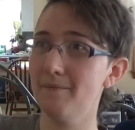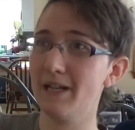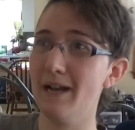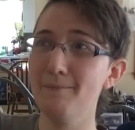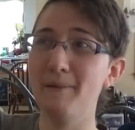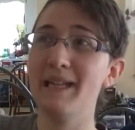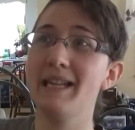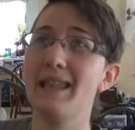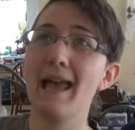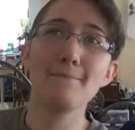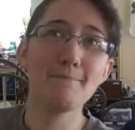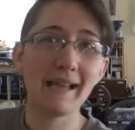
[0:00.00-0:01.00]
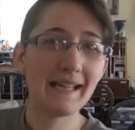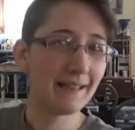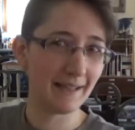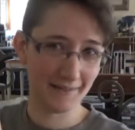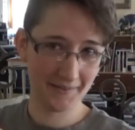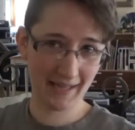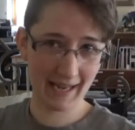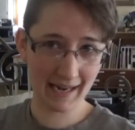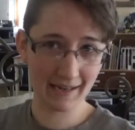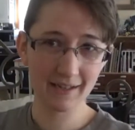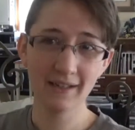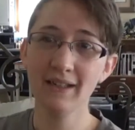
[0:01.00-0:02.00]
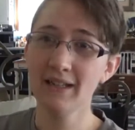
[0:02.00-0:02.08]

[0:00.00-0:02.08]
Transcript: company that made this cake